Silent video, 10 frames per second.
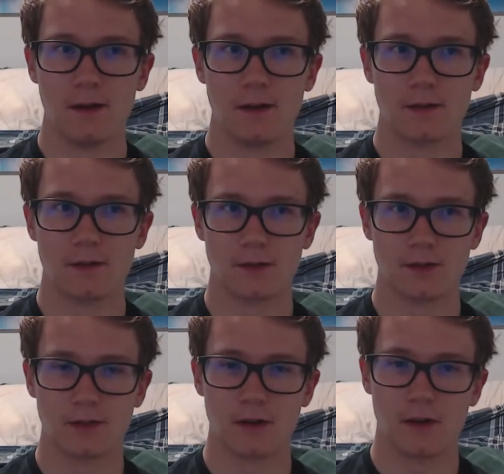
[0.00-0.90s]
So to
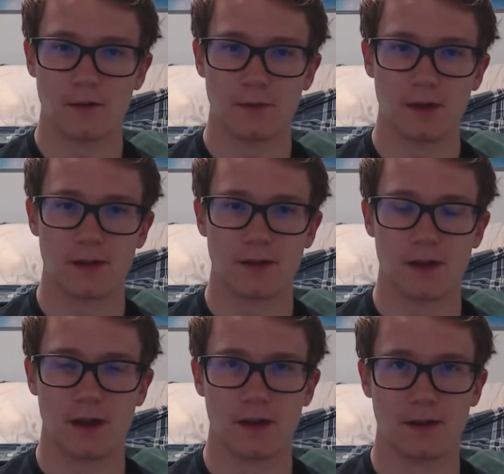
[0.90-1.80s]
start off with,
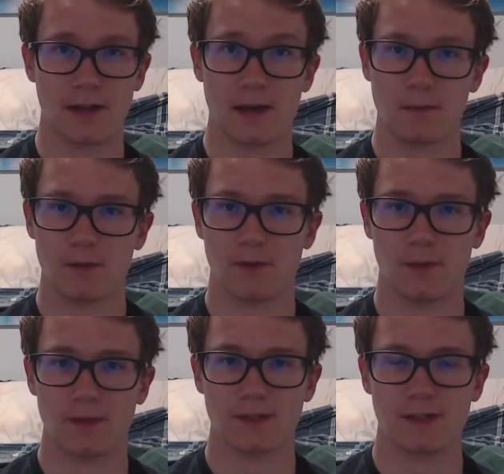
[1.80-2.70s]
the game
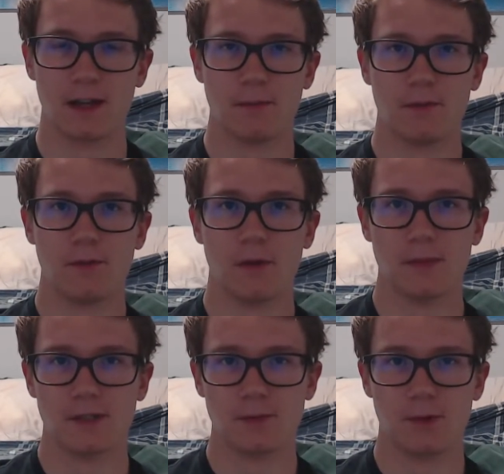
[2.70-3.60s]
performance. The game
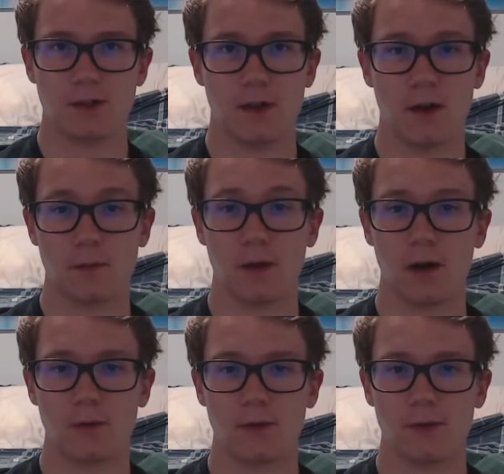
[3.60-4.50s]
performance was on par
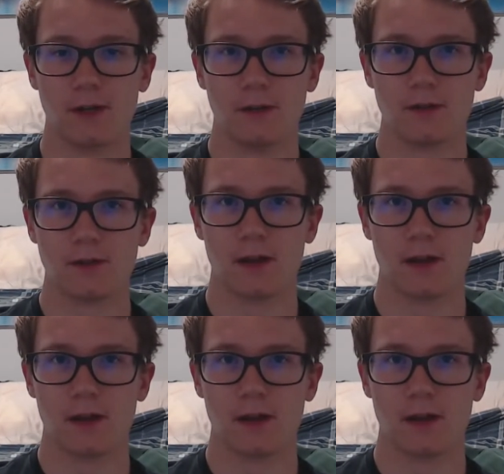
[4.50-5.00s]
with Windows.